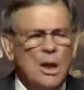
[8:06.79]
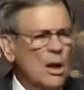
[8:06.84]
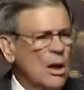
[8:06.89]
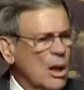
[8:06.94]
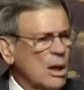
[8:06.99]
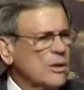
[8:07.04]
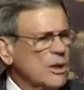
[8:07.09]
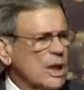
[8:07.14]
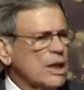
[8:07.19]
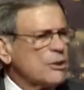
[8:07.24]

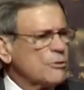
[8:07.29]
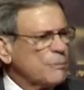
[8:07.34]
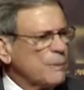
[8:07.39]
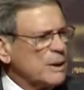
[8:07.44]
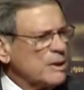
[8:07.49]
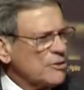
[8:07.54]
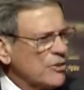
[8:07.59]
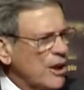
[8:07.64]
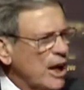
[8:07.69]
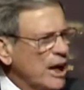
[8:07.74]
or
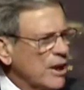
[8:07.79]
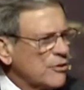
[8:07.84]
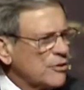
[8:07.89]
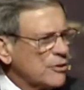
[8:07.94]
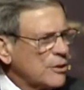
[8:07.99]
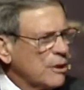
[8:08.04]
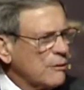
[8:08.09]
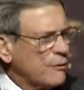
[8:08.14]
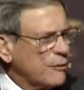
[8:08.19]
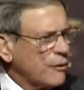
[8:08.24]

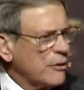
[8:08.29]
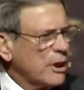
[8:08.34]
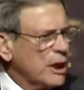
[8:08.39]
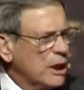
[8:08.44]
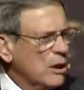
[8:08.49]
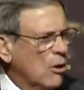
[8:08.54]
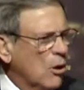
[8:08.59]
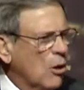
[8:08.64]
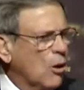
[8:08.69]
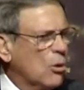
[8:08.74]
dispossessed of
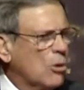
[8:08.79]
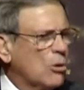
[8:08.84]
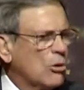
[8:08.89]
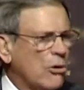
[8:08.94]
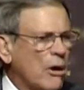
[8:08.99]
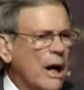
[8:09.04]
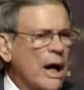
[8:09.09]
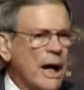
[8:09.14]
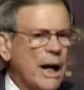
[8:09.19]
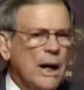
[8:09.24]
freehold
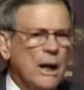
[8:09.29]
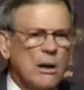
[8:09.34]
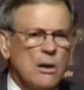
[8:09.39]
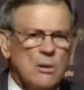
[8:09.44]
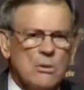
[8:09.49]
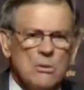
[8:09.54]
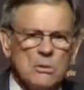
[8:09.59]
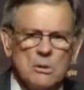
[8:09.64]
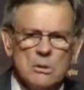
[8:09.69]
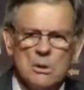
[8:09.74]

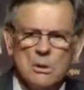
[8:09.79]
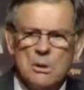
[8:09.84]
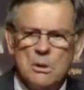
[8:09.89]
ground,